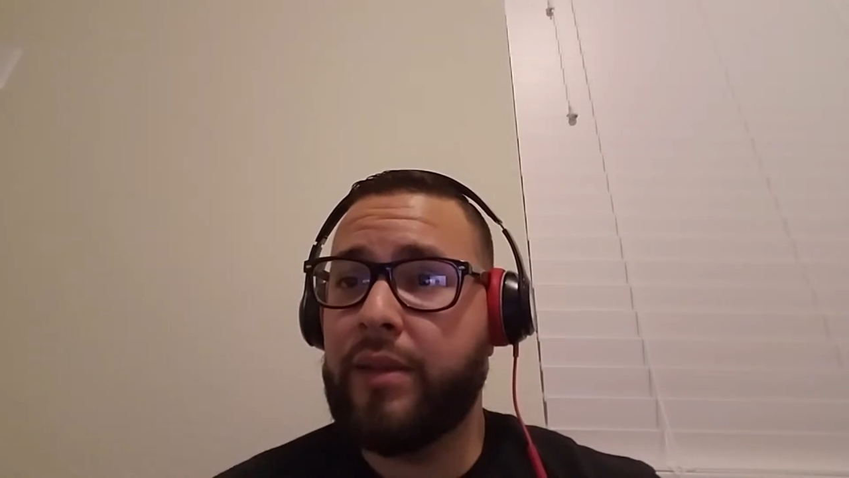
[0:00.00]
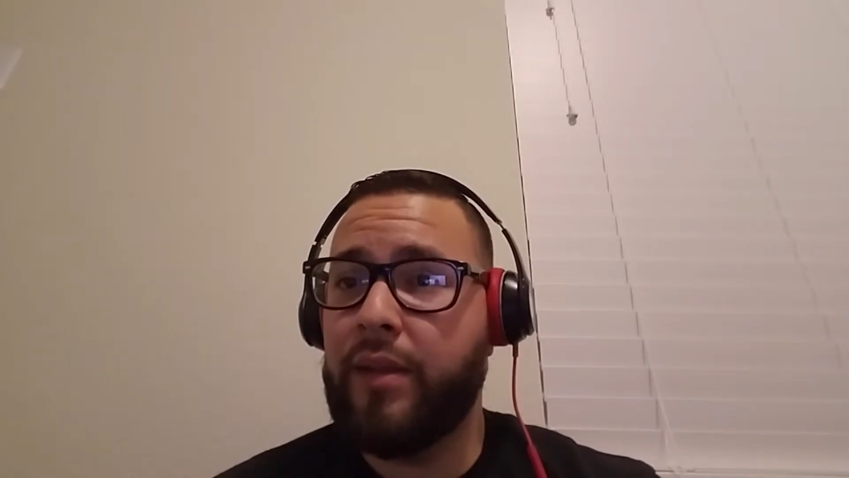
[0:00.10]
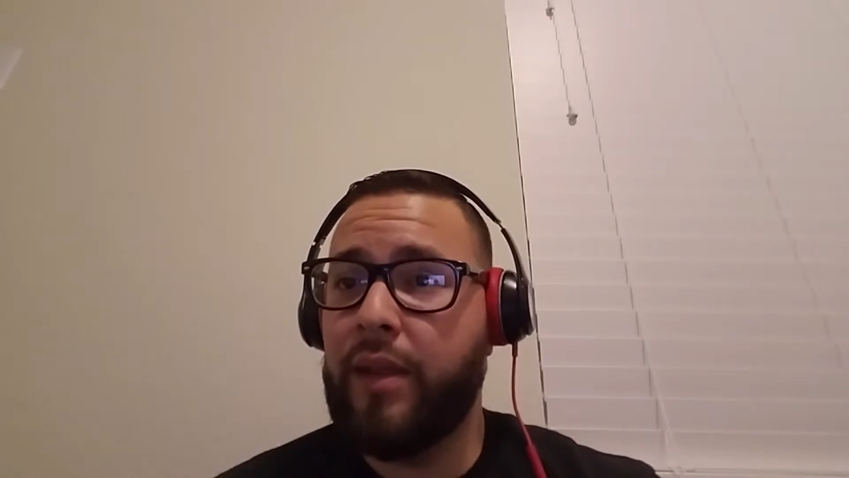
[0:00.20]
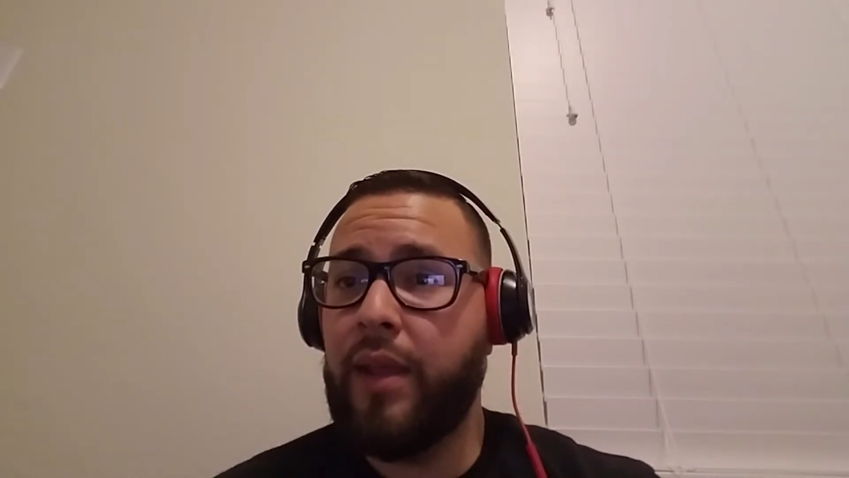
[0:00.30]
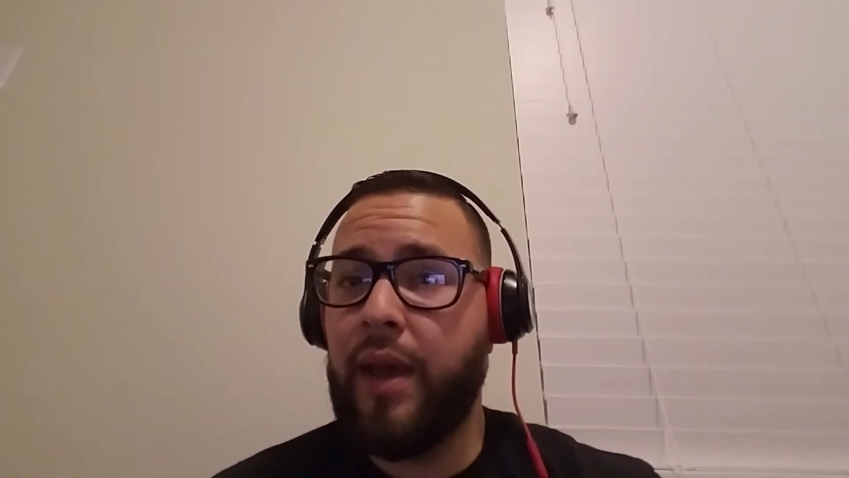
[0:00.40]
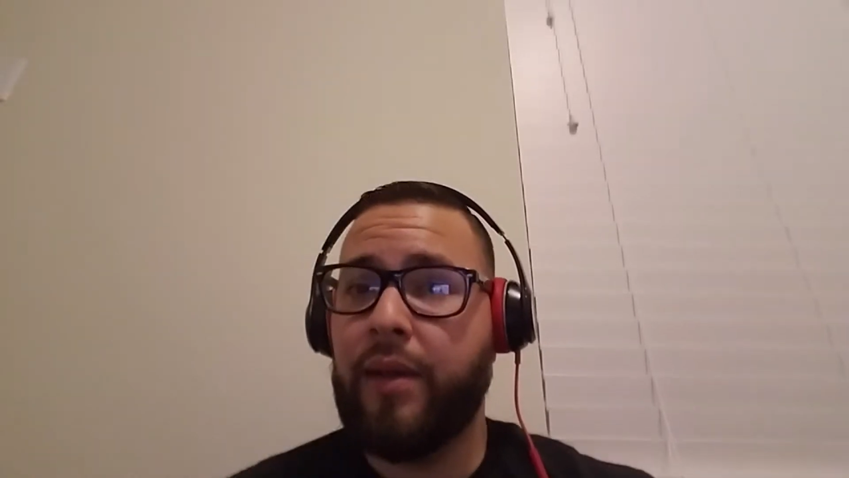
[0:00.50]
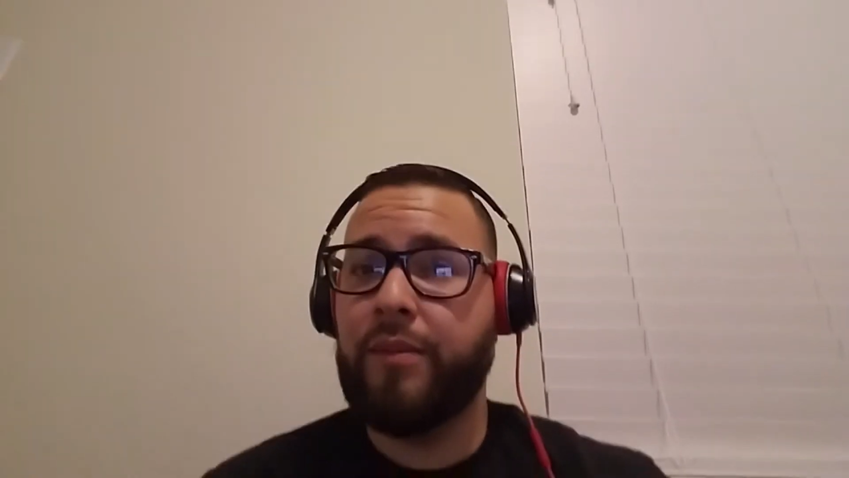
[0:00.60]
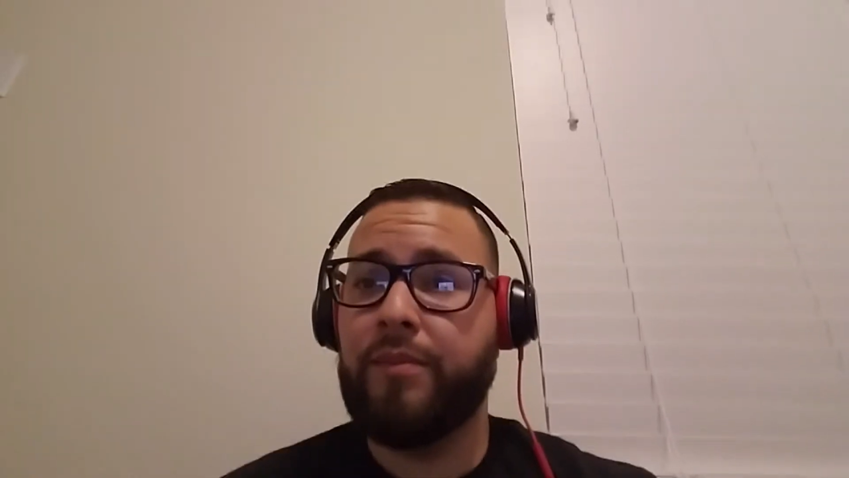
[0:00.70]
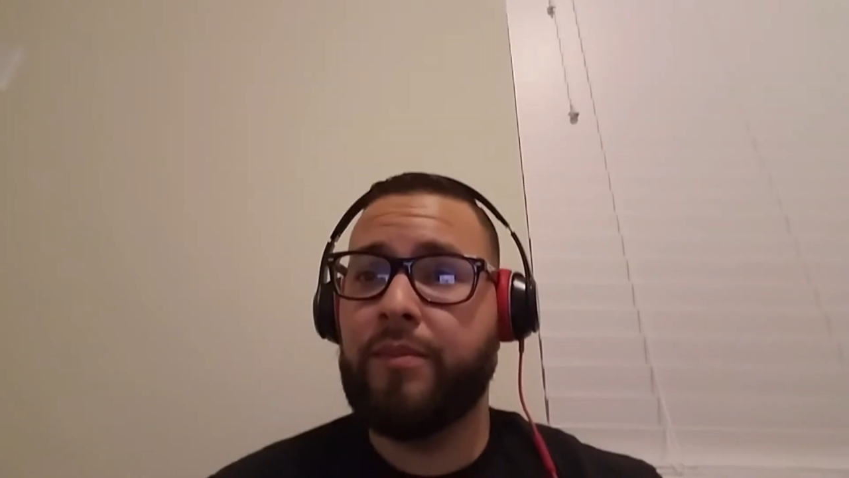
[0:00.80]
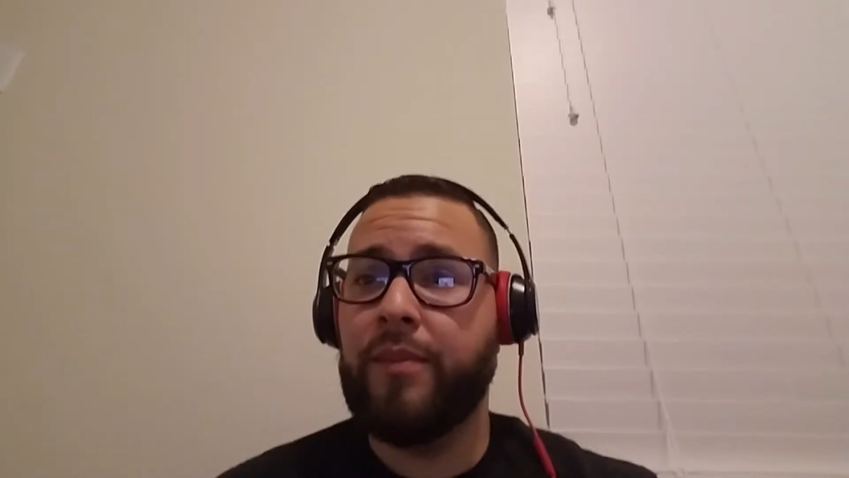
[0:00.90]
than that,
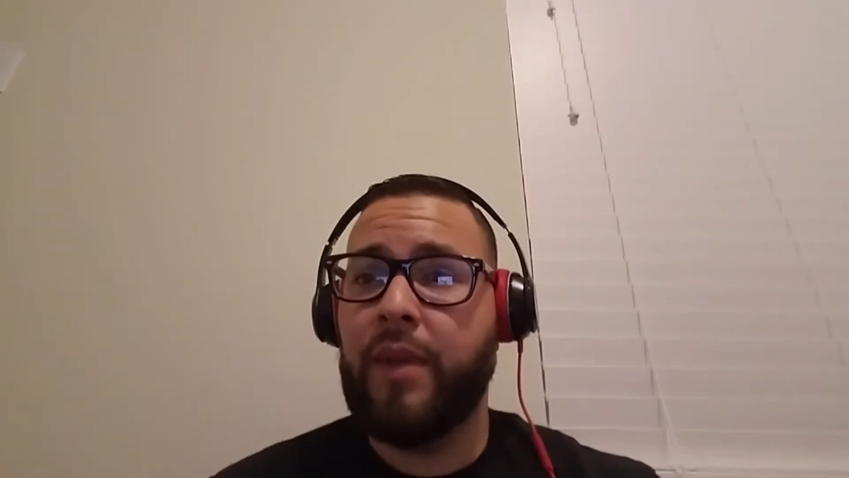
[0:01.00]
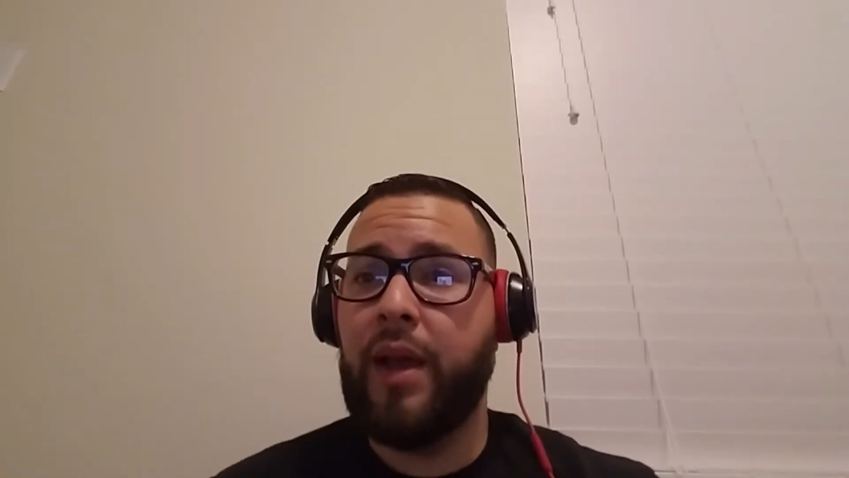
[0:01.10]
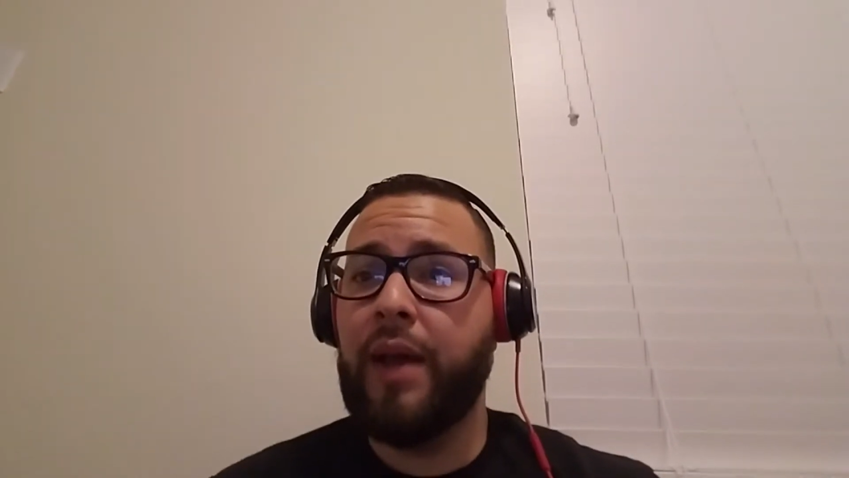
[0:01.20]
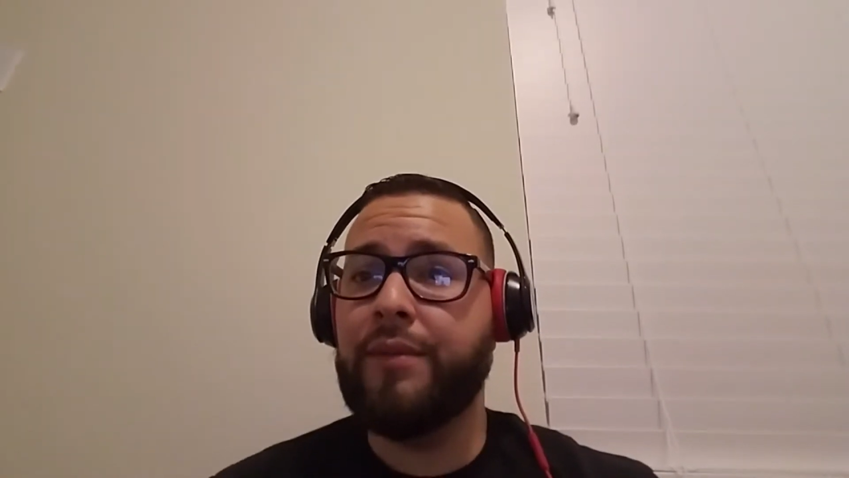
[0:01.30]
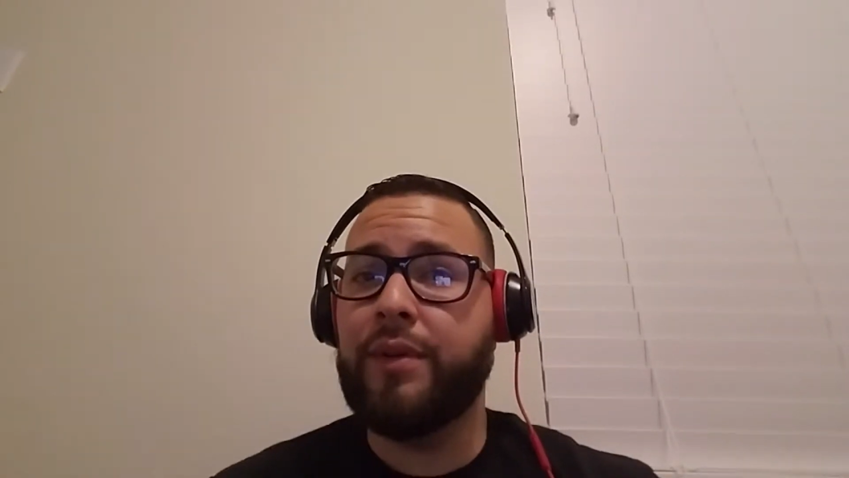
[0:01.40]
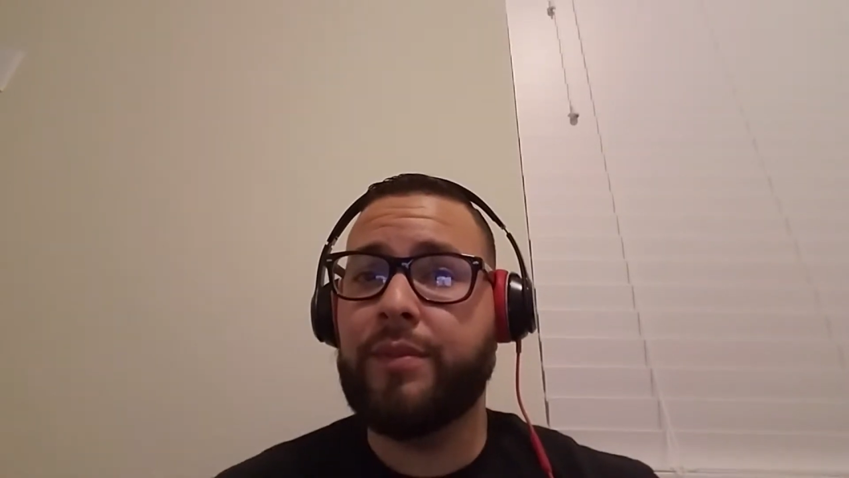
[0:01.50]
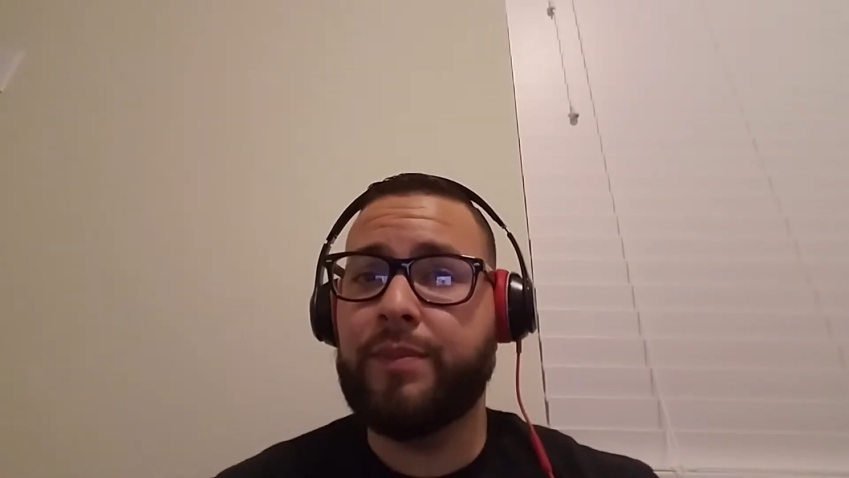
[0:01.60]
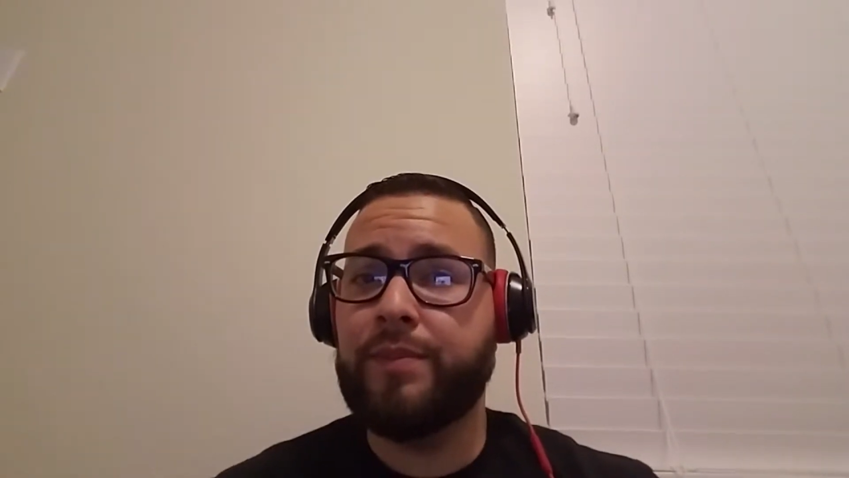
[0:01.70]
ever.